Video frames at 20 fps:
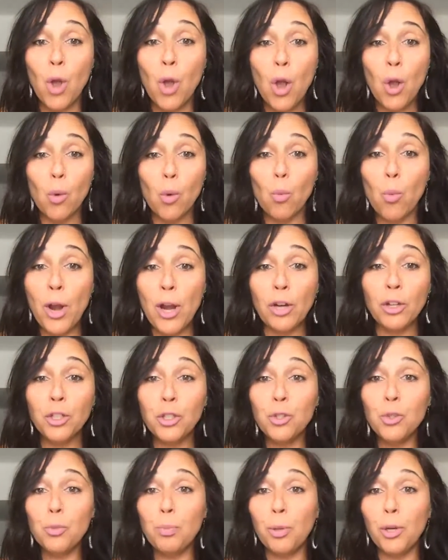where
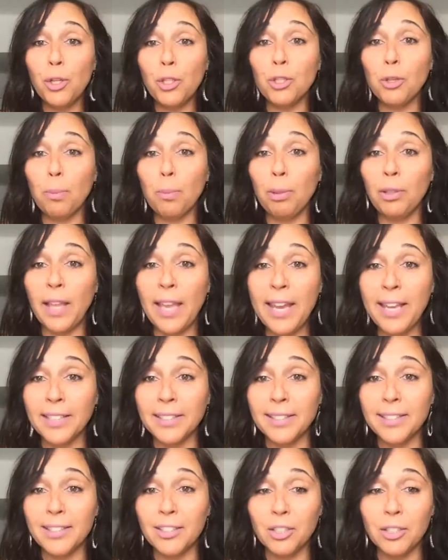you put your
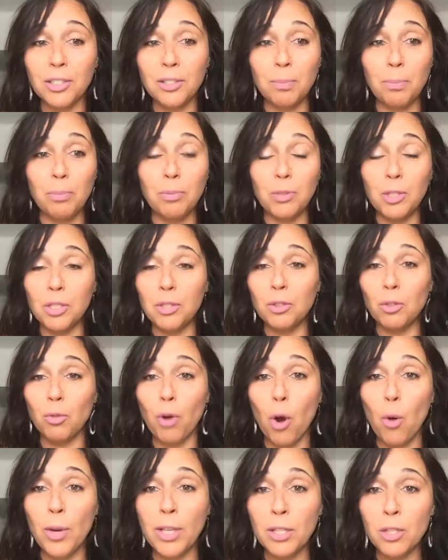plants. She's
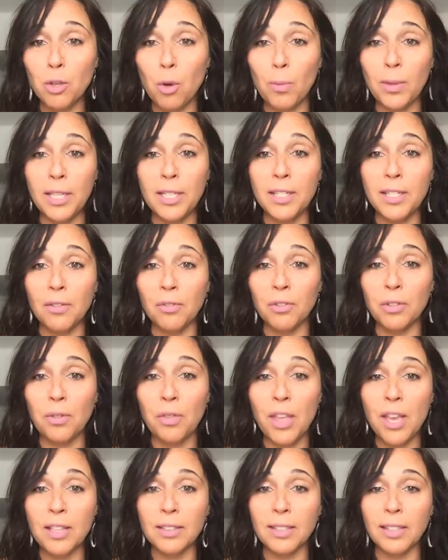growing so many different
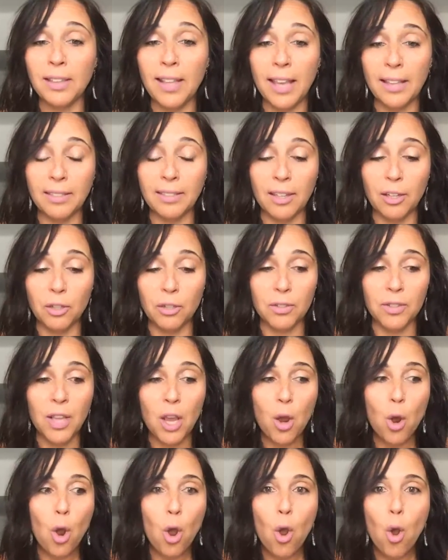things, and that there's
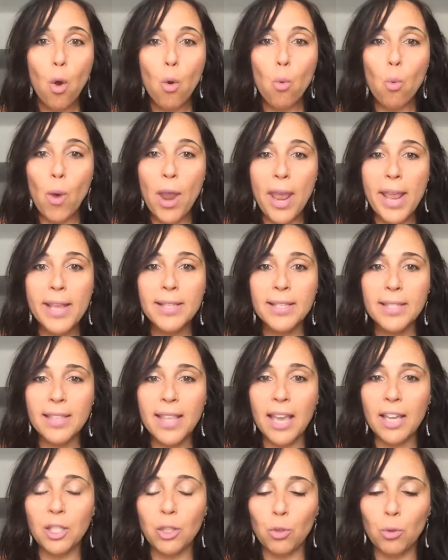ways
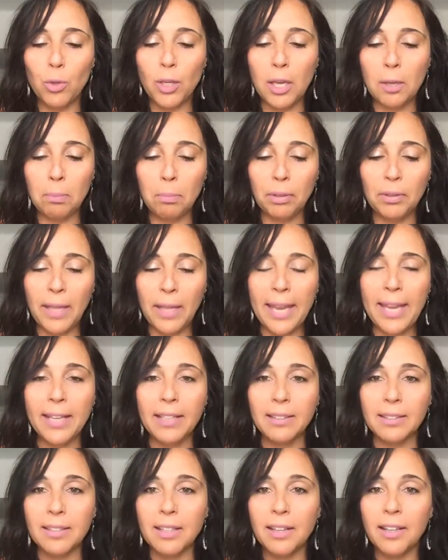that you can
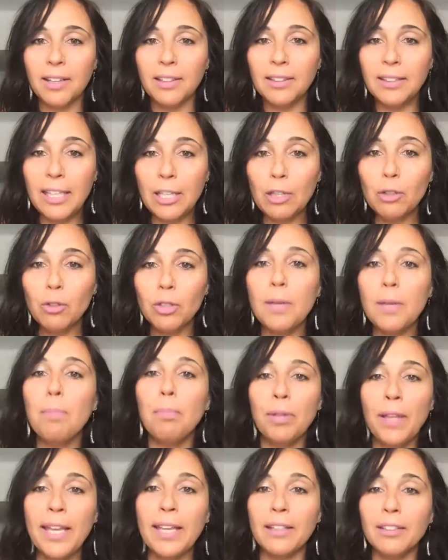literally
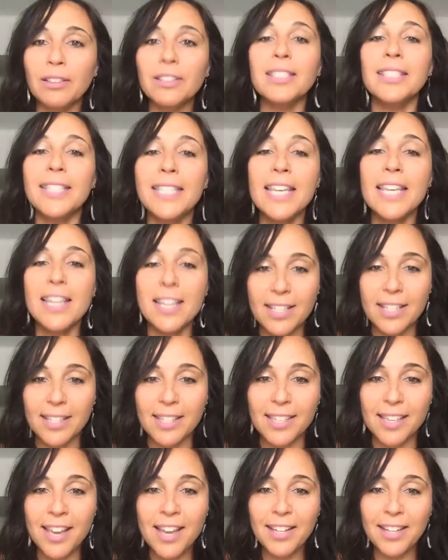plant
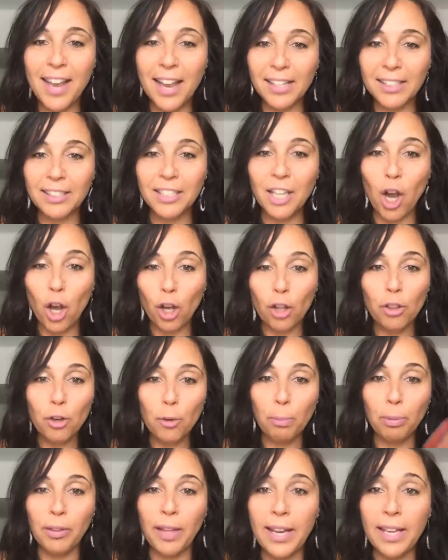seeds next to other
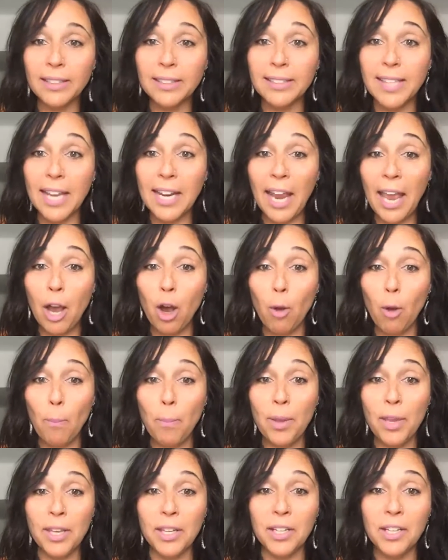plants that help
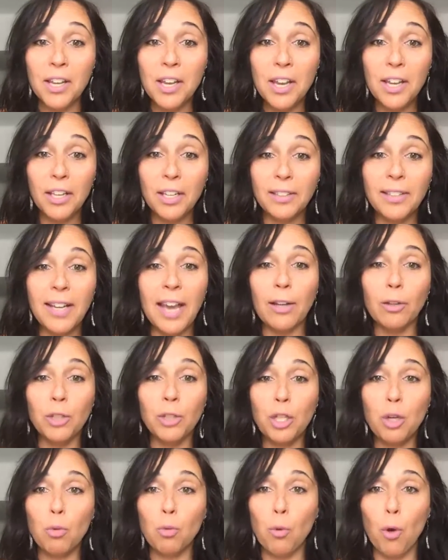it not
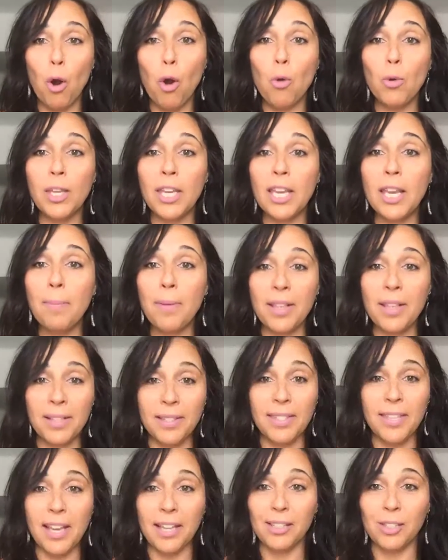only grow, keep
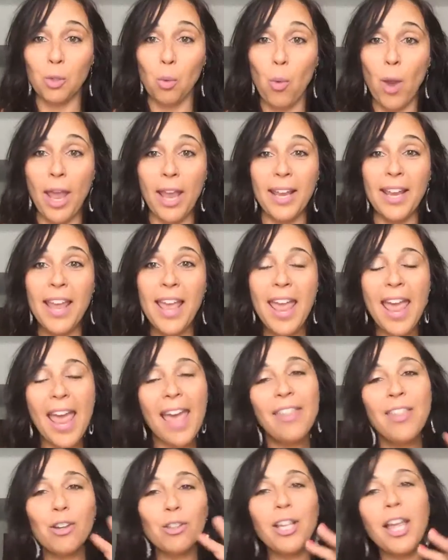insects away,
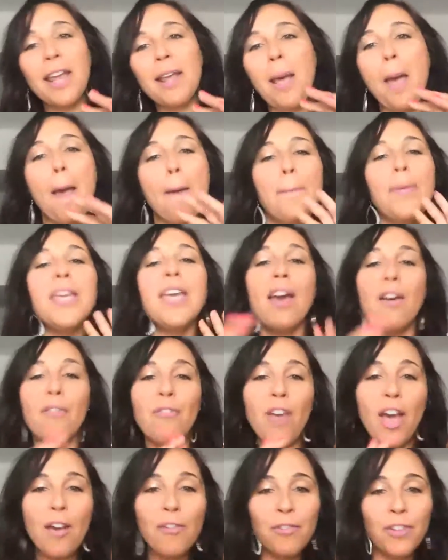and they're like
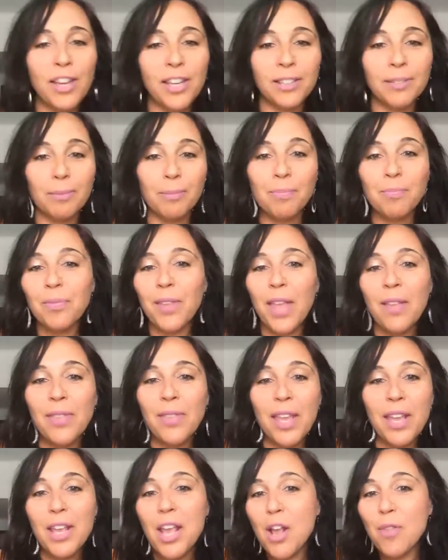BFFing, and
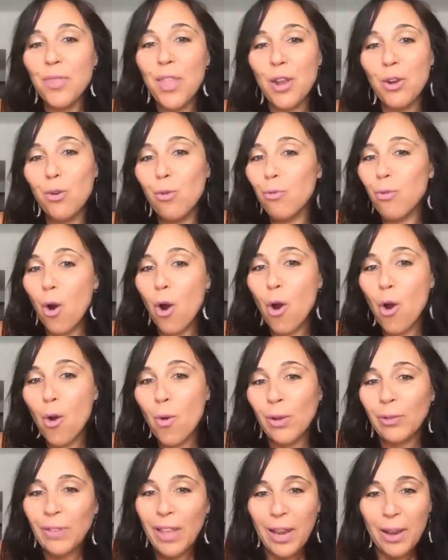they grow
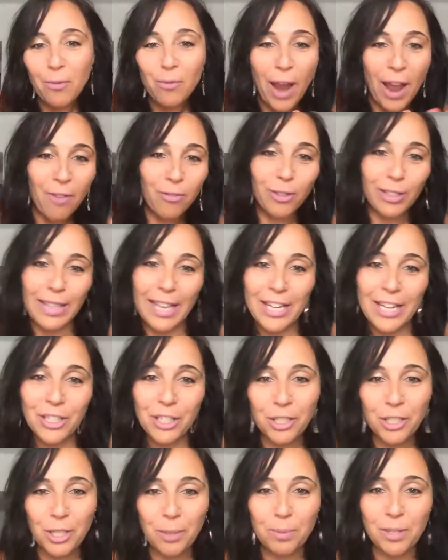and they have
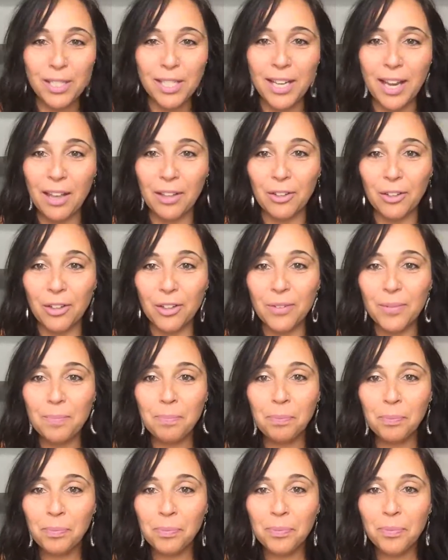relationships together.
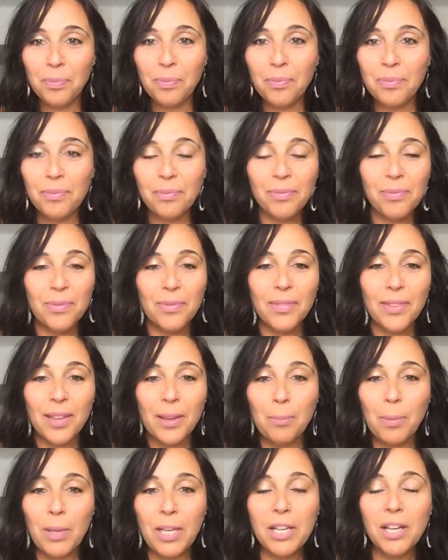
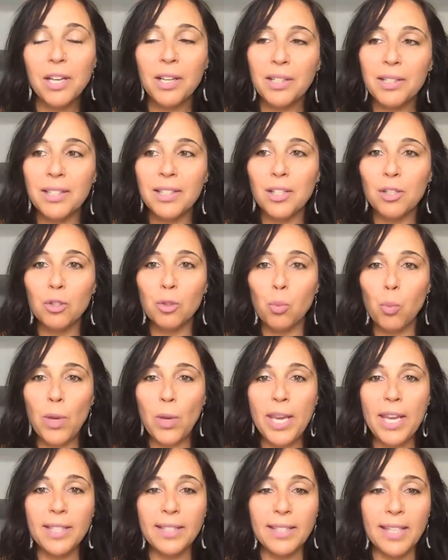Because there's
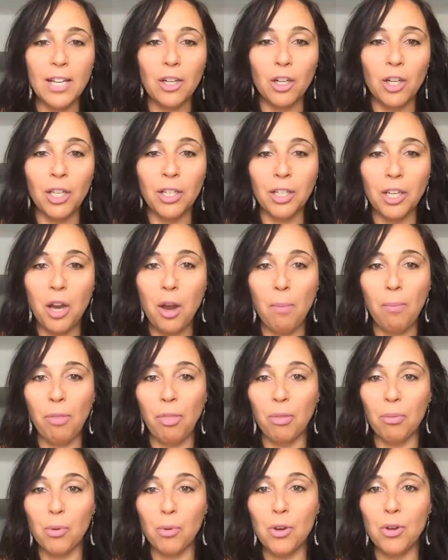weeds that are going to come
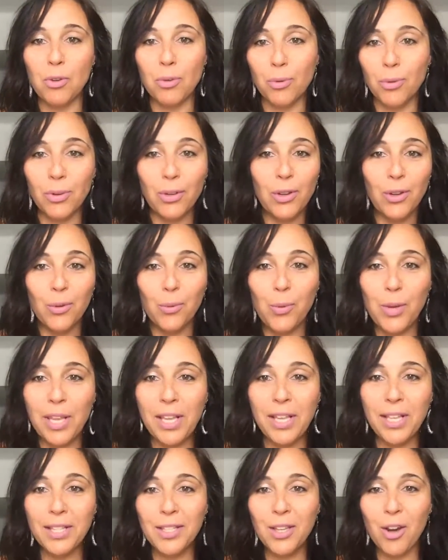through.
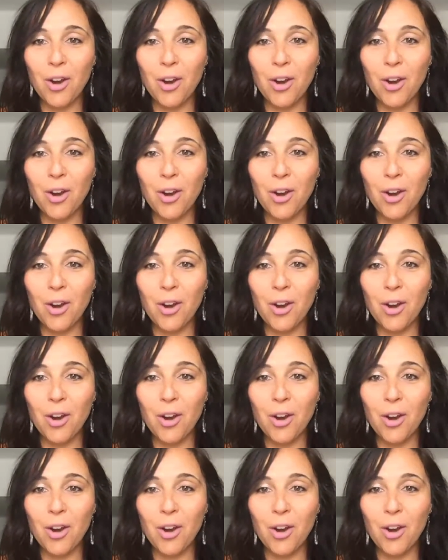Weeds are